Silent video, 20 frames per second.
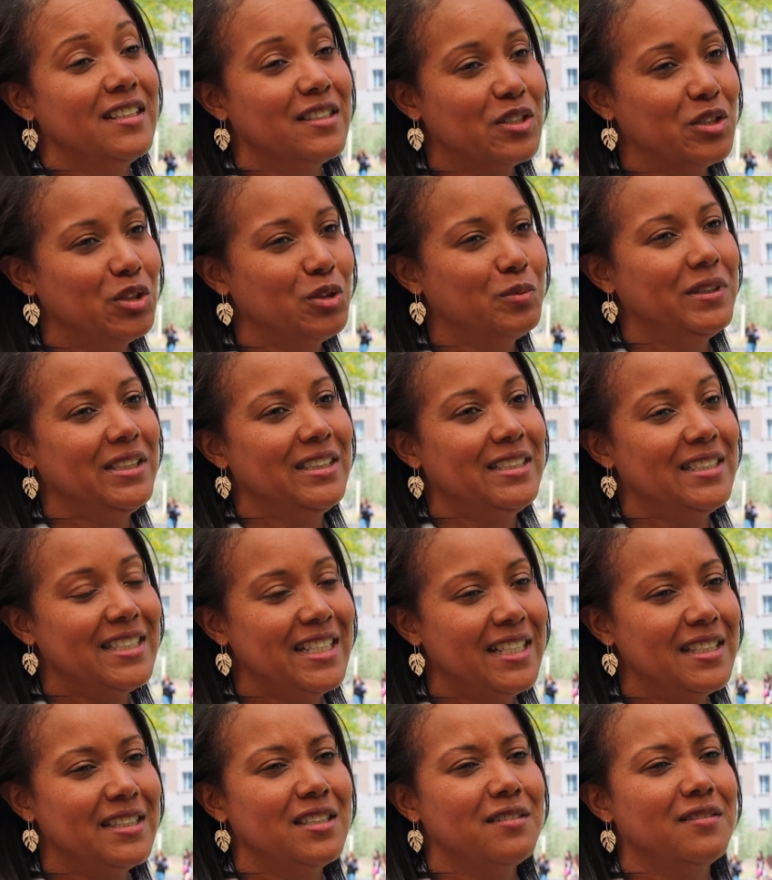these global
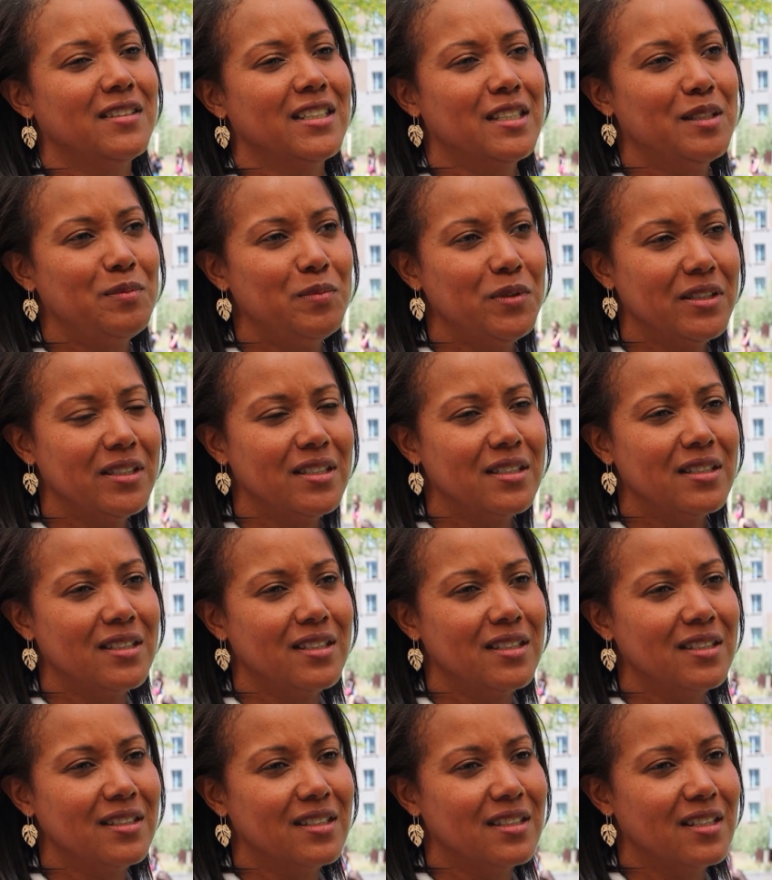intensive
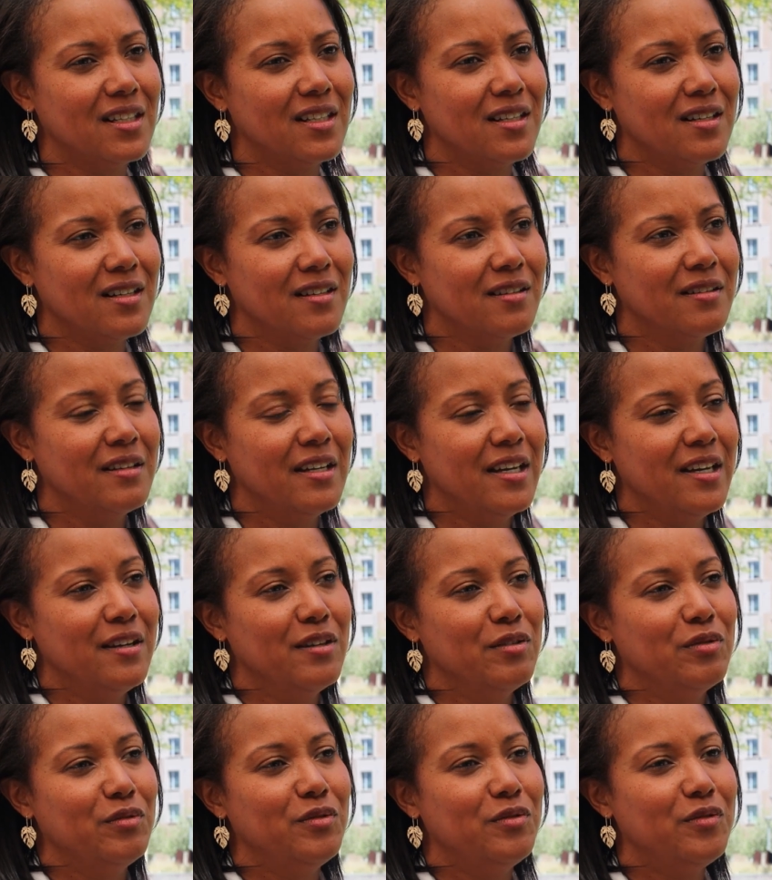experiences are
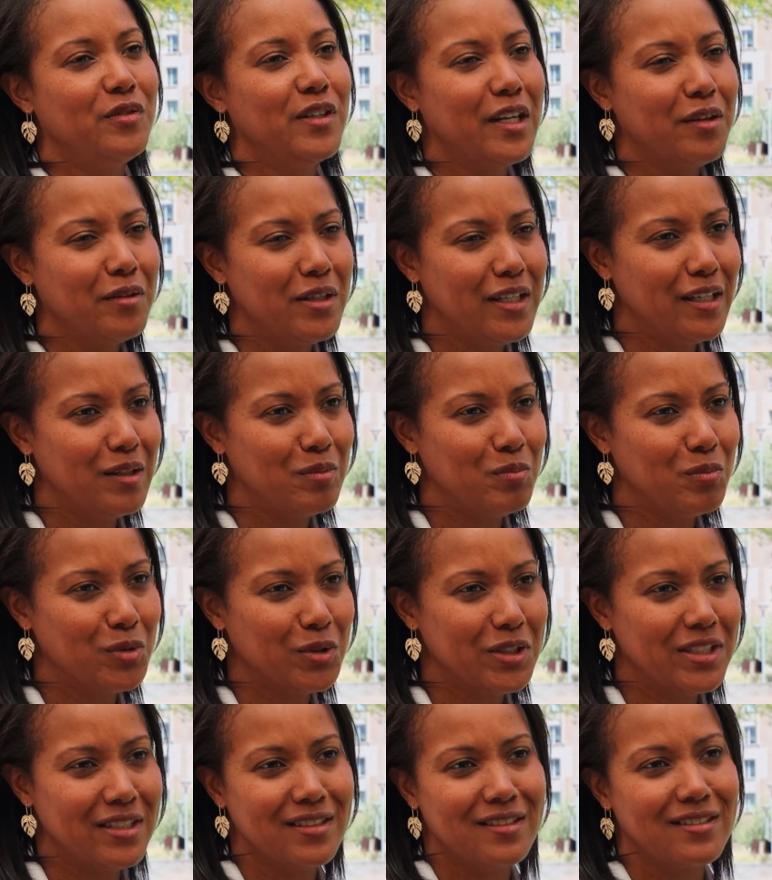very
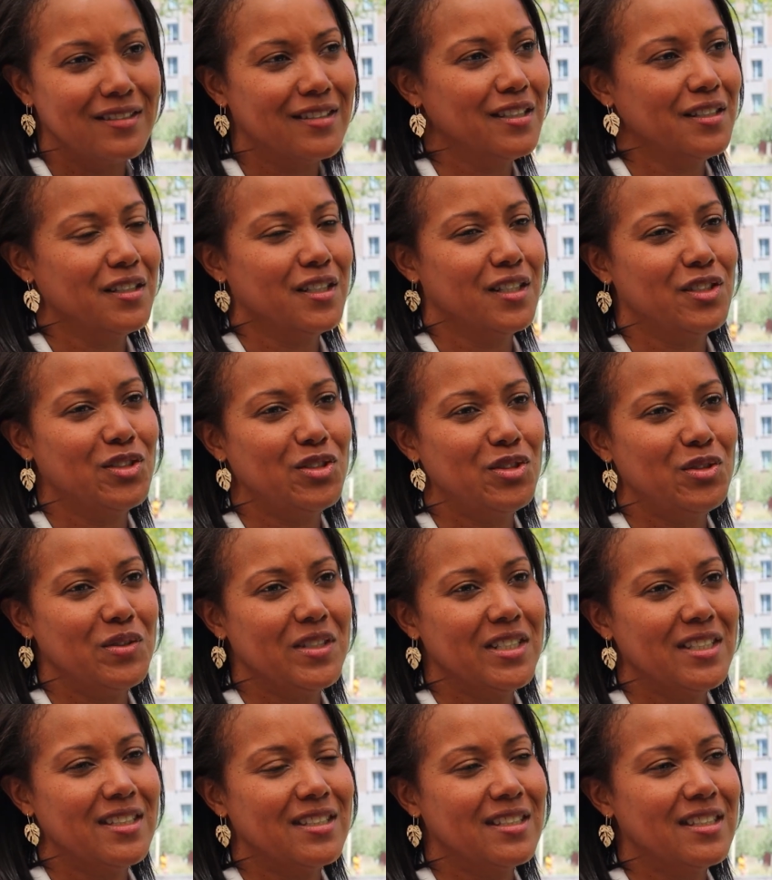important to our
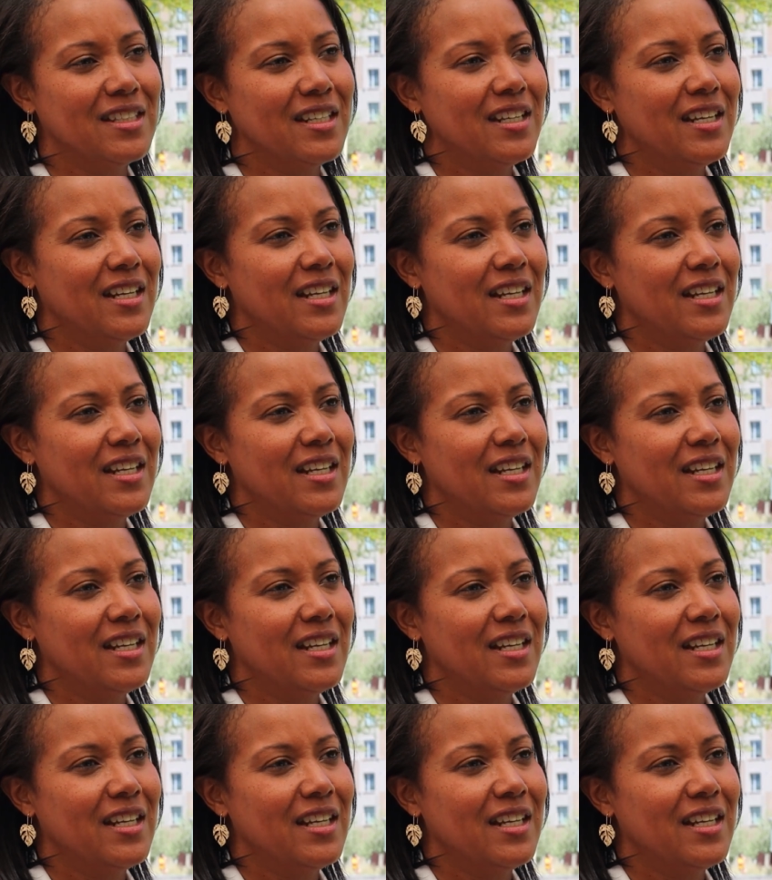students.